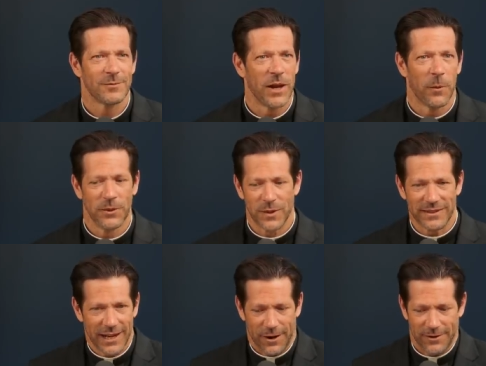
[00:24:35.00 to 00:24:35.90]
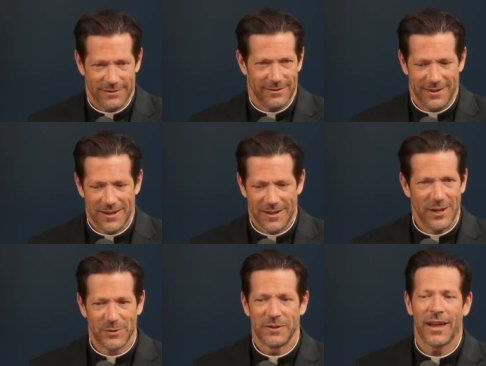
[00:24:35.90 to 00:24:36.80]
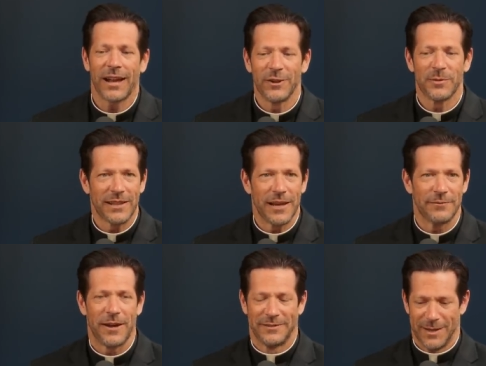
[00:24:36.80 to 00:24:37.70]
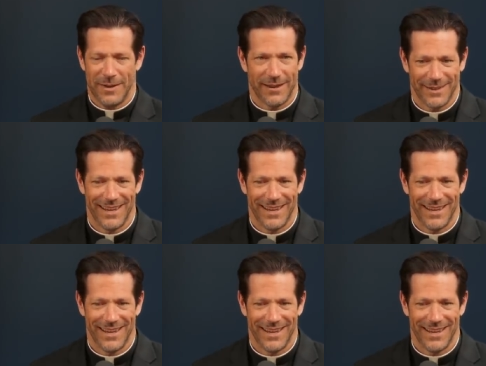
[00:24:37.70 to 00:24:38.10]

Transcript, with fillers: and we always want to take our here's God, here's yeah, my life. I'll take it back.